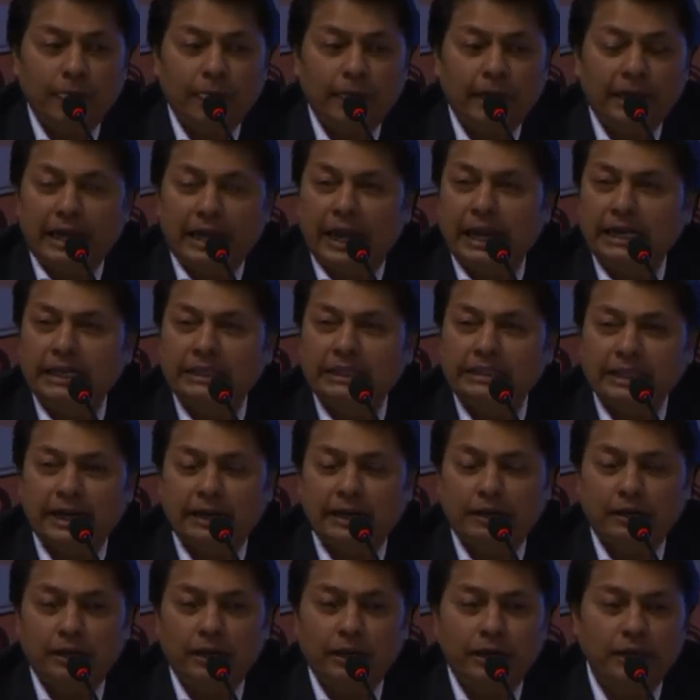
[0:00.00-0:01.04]
in any
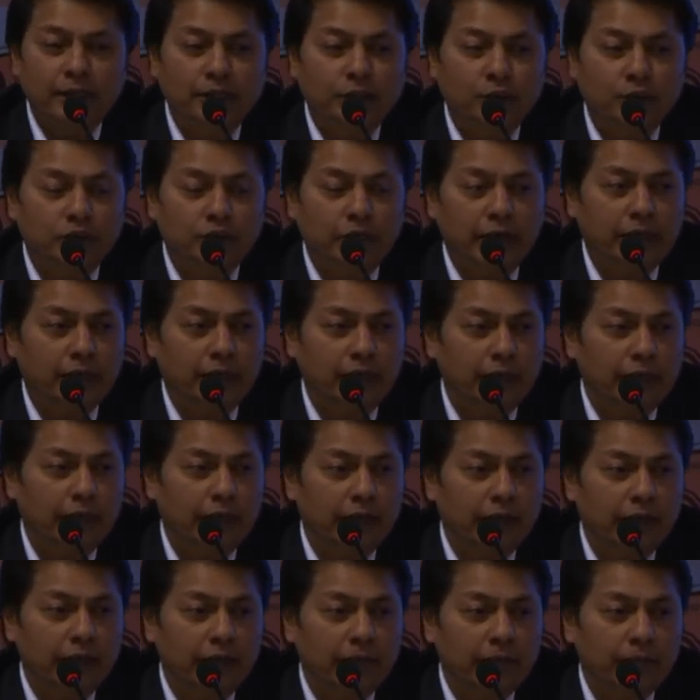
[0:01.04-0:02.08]
sector, any
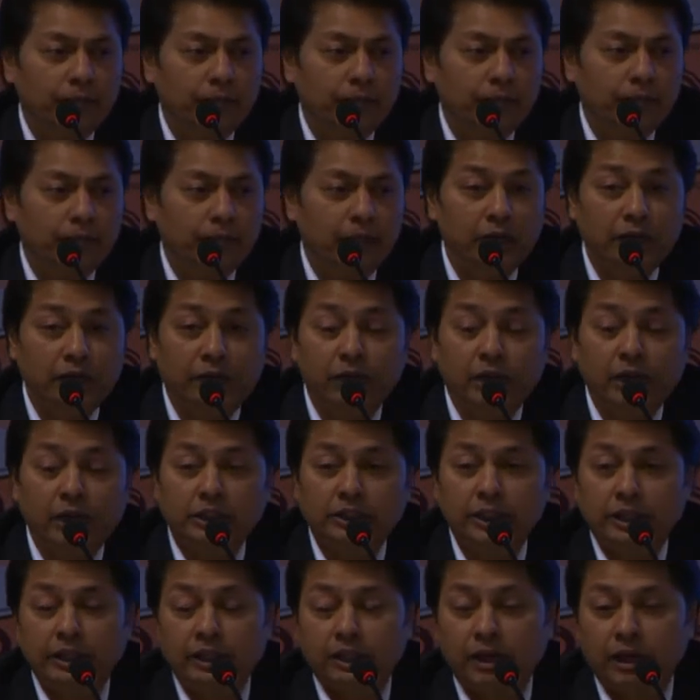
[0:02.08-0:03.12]
society, any
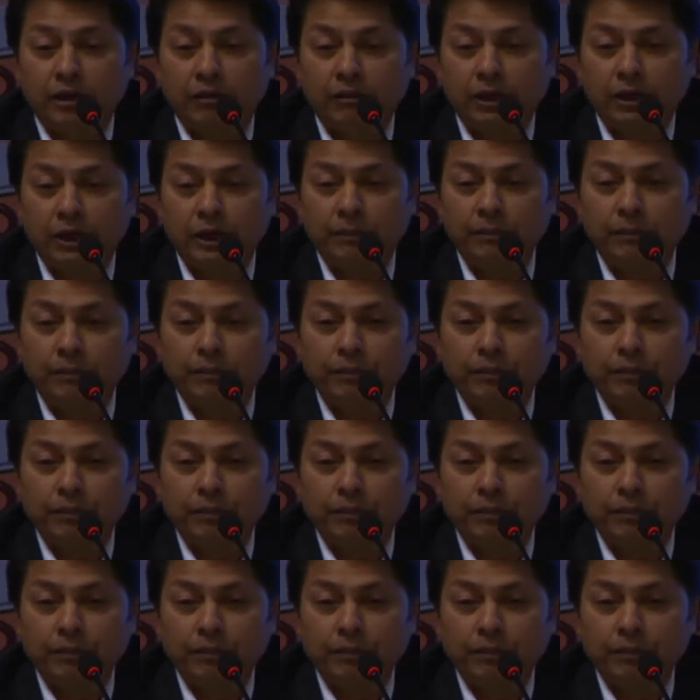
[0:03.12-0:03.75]
village, any country,